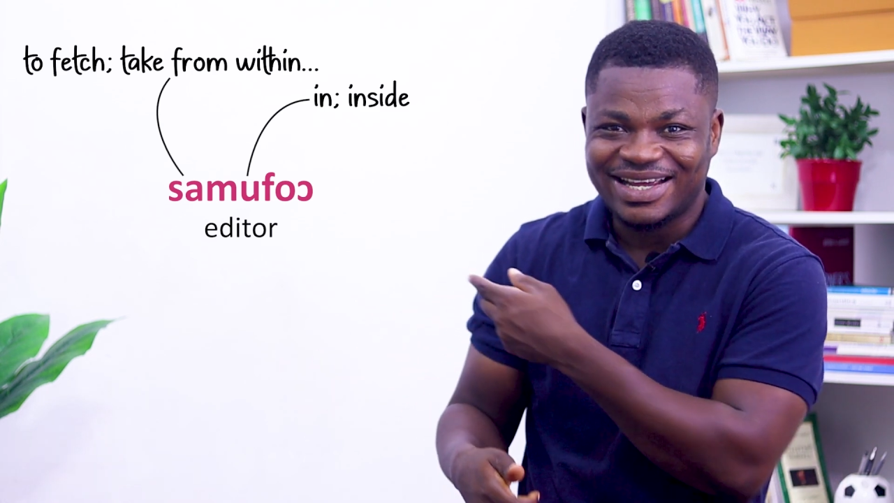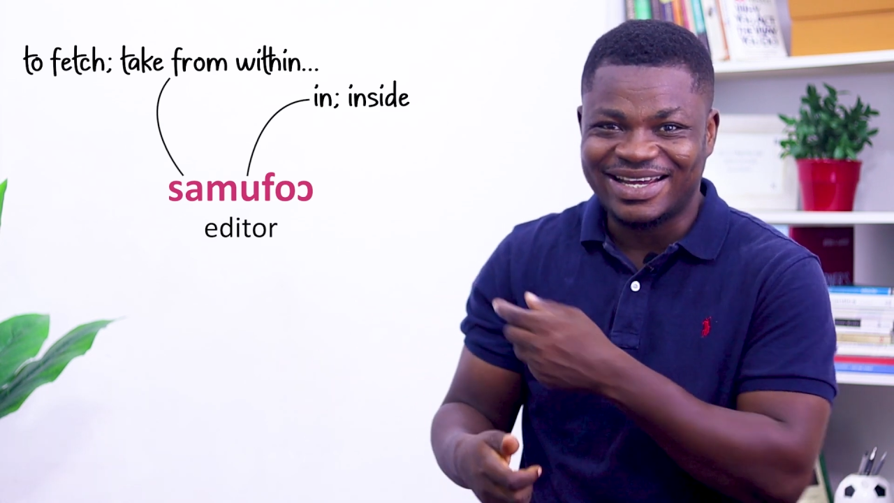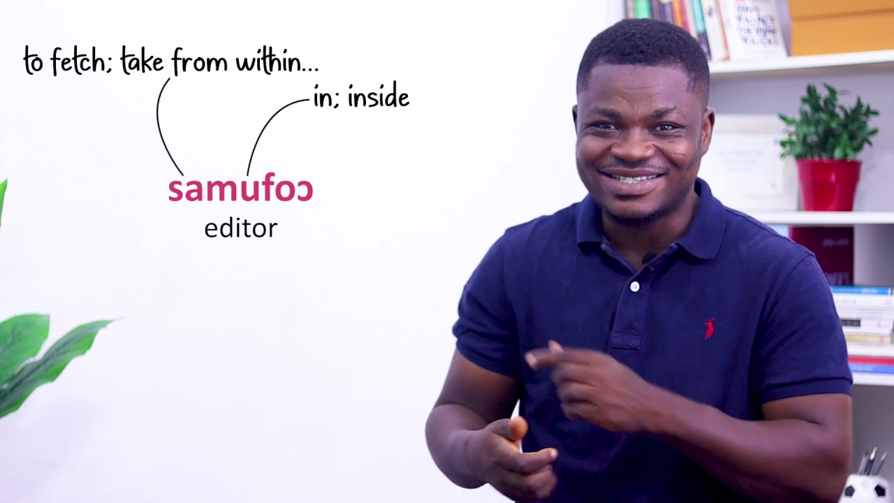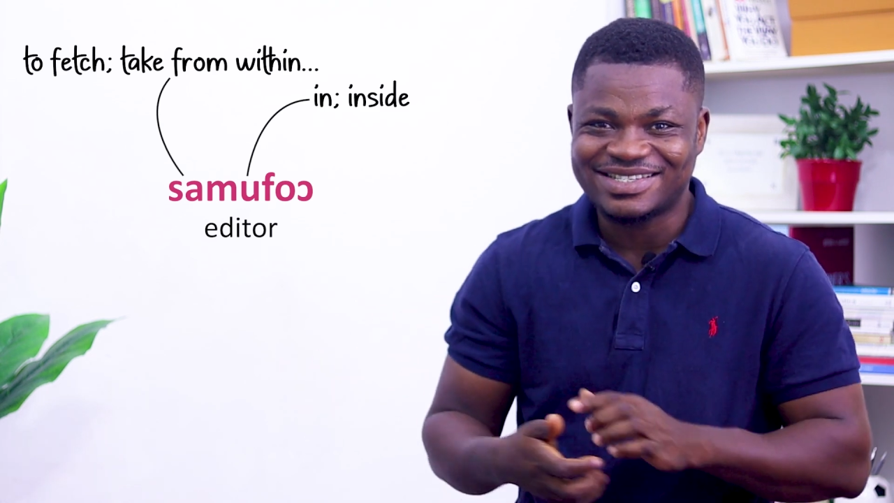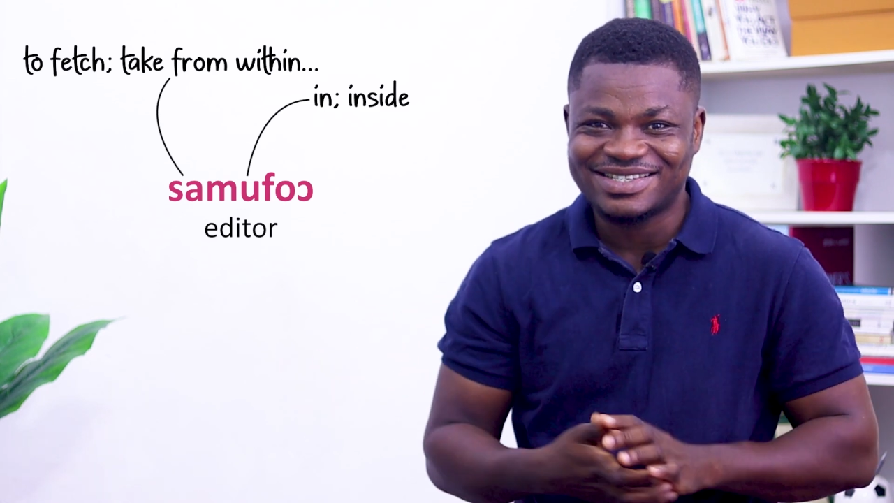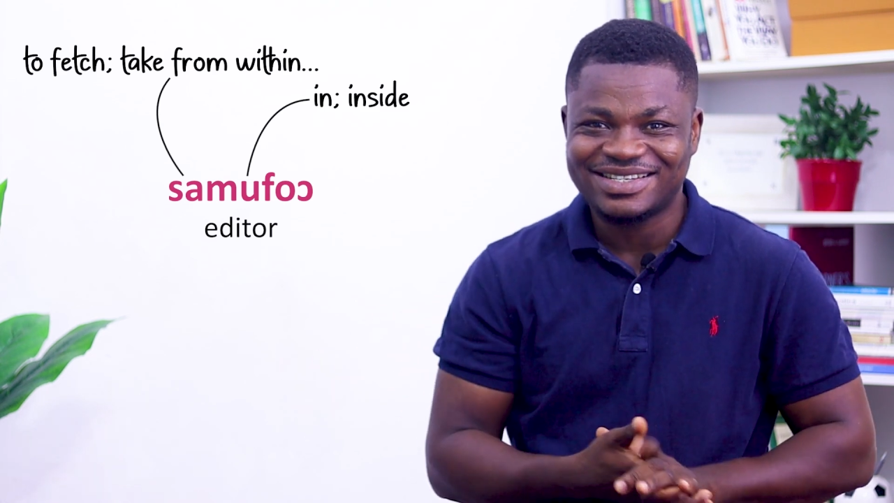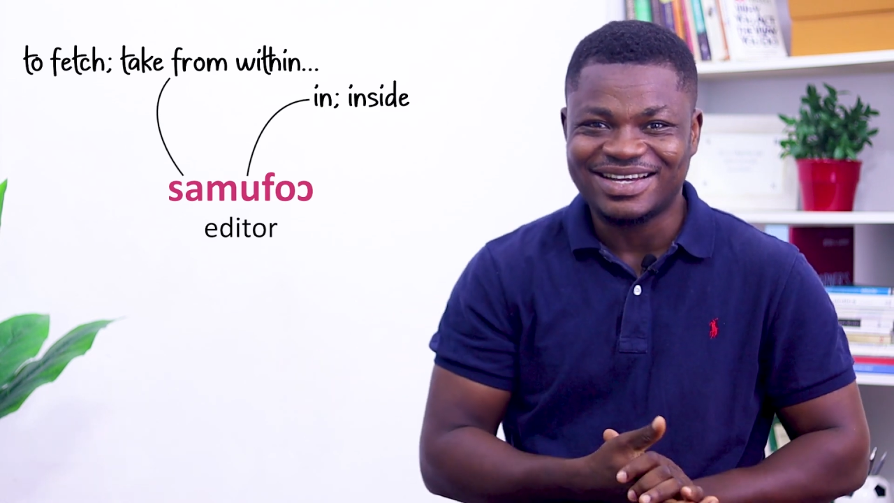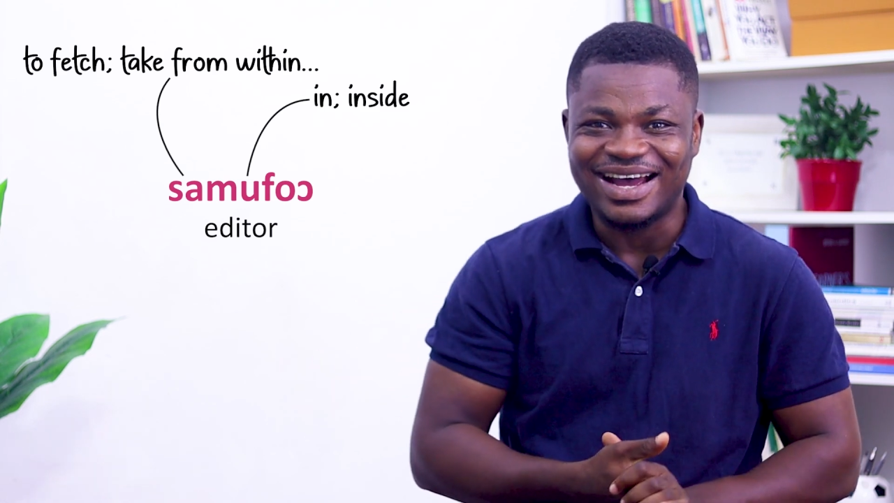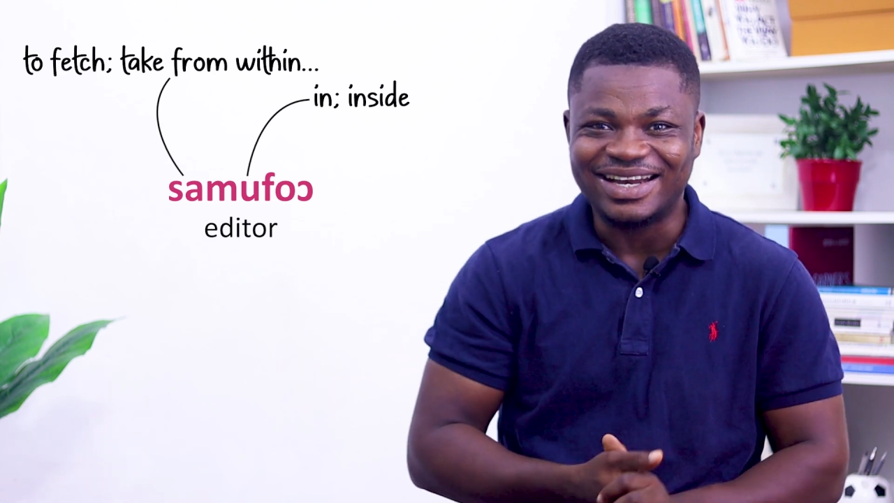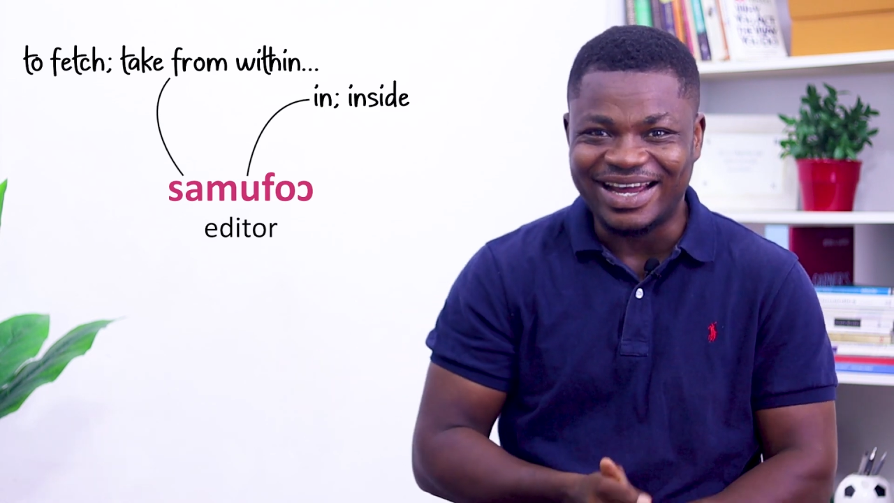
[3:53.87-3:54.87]

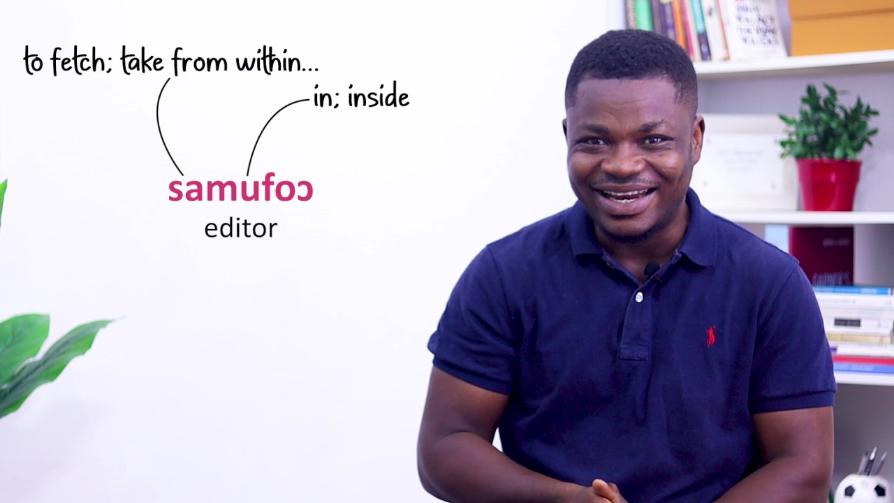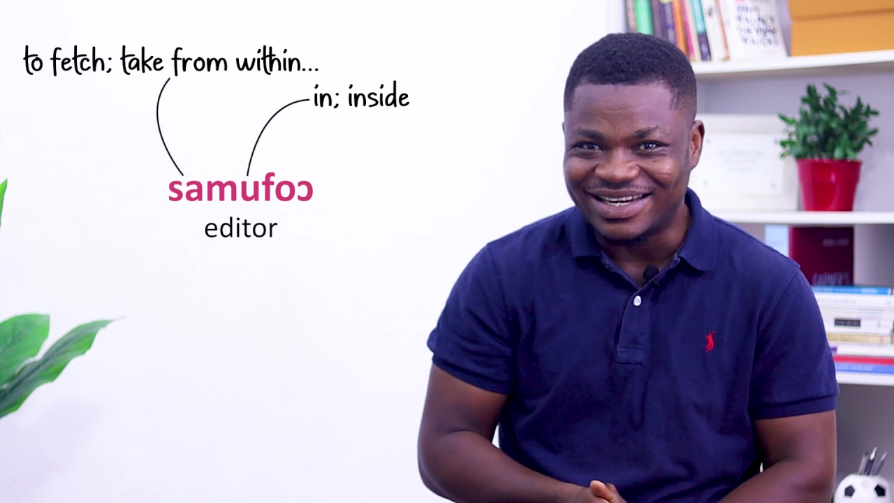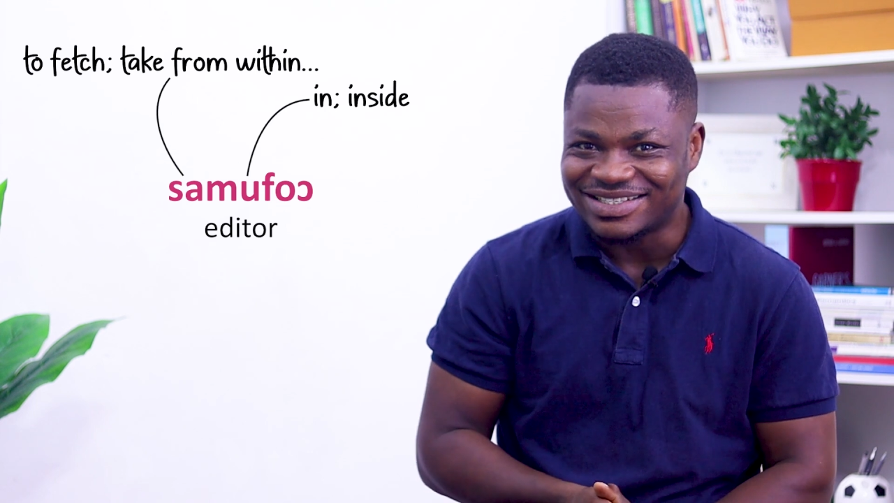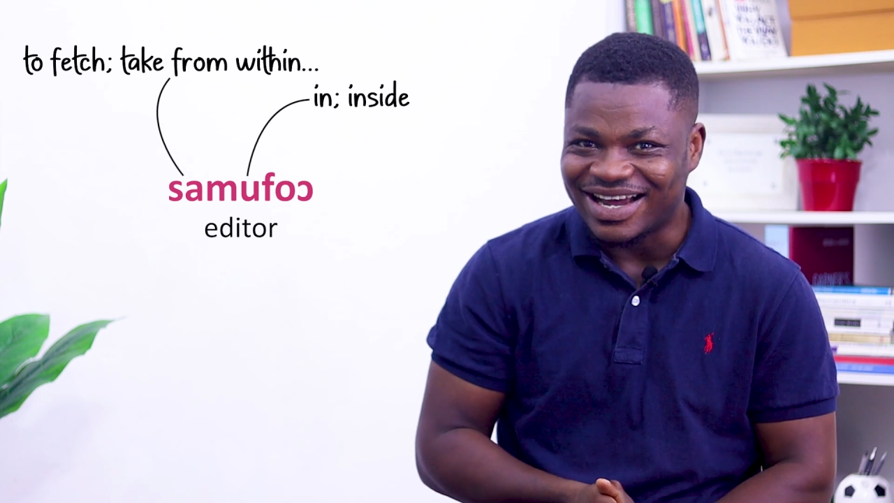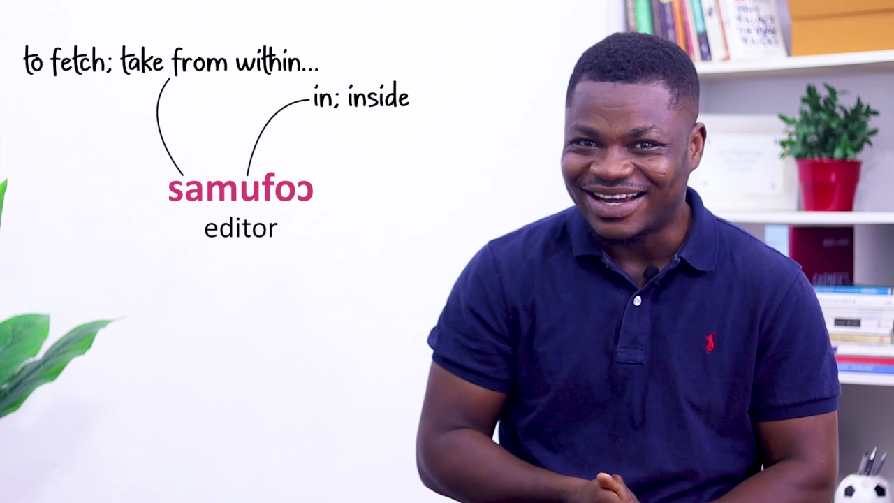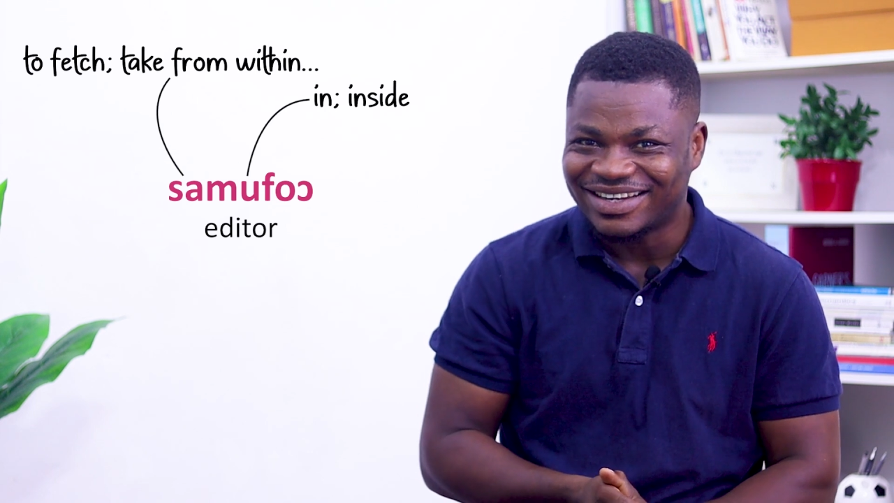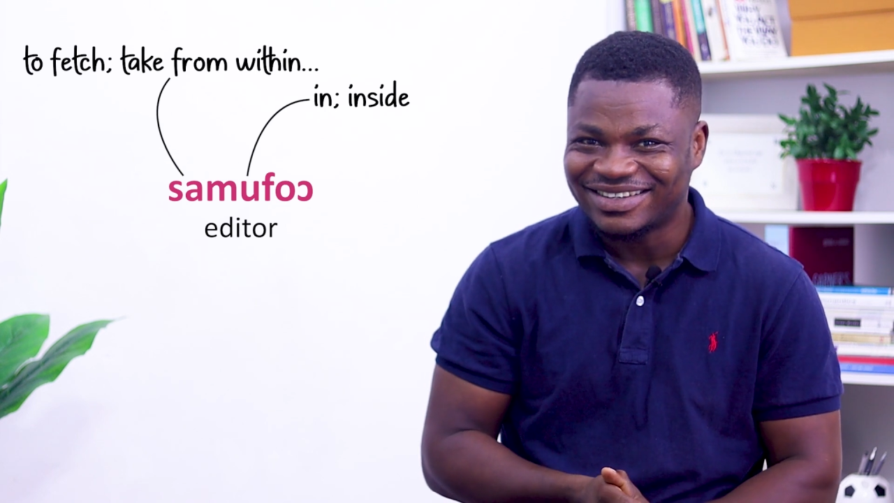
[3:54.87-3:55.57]
is an editor.